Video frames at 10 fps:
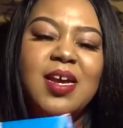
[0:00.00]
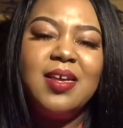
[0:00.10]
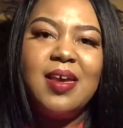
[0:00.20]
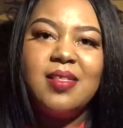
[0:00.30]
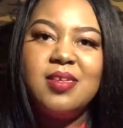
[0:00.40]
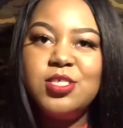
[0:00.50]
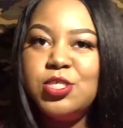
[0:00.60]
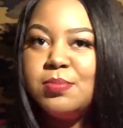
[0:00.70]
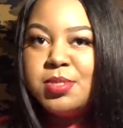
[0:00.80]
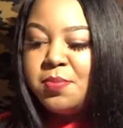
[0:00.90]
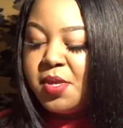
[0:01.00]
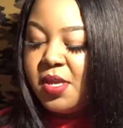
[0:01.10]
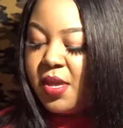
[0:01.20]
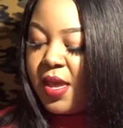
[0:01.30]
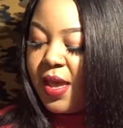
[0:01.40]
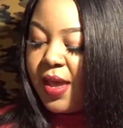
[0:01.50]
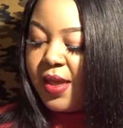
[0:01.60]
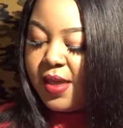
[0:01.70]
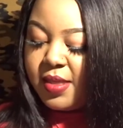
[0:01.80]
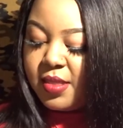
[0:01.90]
I got these shipped to me. I
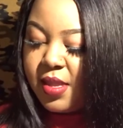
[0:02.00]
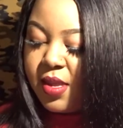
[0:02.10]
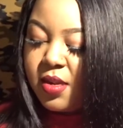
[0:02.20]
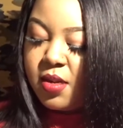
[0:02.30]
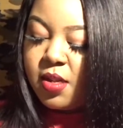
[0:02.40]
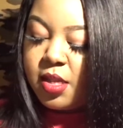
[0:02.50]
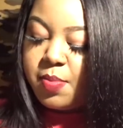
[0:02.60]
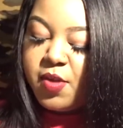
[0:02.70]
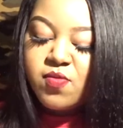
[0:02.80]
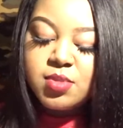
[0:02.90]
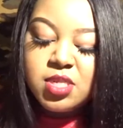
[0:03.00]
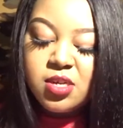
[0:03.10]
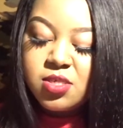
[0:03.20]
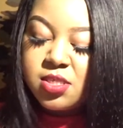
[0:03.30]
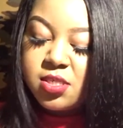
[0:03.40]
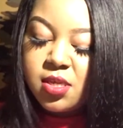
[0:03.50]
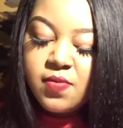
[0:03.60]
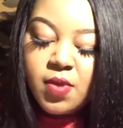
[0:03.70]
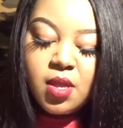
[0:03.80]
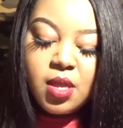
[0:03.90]
hate that. And another pair from sneakers and
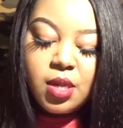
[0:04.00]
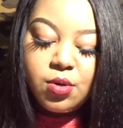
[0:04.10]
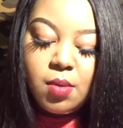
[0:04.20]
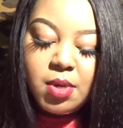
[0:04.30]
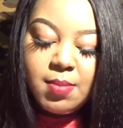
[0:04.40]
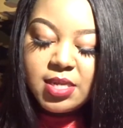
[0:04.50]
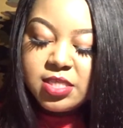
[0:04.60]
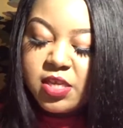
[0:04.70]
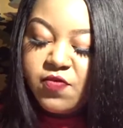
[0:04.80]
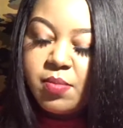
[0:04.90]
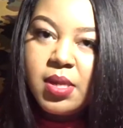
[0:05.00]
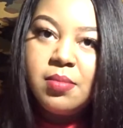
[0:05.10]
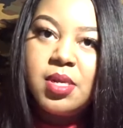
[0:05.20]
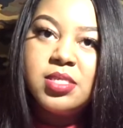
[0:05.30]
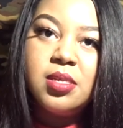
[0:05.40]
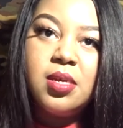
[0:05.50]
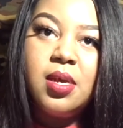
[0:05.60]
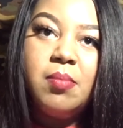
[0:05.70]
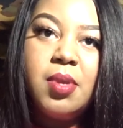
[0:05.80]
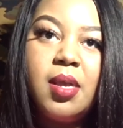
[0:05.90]
stuff. And normally my stuff from them doesn't
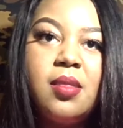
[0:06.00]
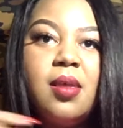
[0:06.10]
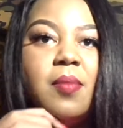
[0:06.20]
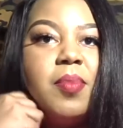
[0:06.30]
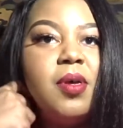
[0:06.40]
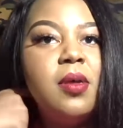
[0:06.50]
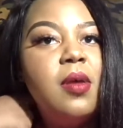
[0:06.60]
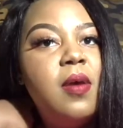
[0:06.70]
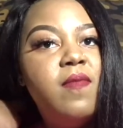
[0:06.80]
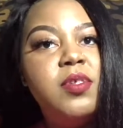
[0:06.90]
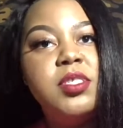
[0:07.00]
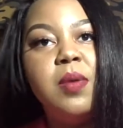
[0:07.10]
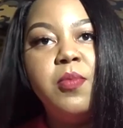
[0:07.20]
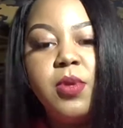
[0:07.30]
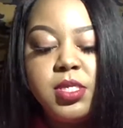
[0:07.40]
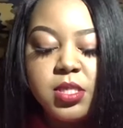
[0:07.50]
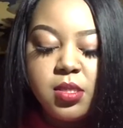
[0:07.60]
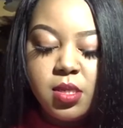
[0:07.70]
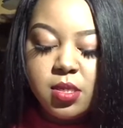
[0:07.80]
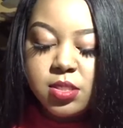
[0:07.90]
come like that, but for some reason
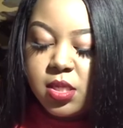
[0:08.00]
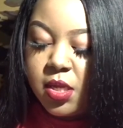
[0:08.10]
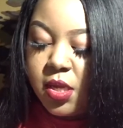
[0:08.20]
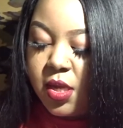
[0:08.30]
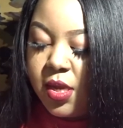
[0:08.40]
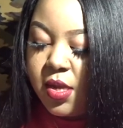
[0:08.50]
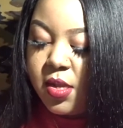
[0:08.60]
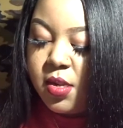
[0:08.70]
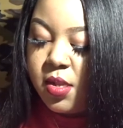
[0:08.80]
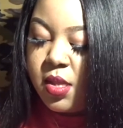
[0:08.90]
these did. And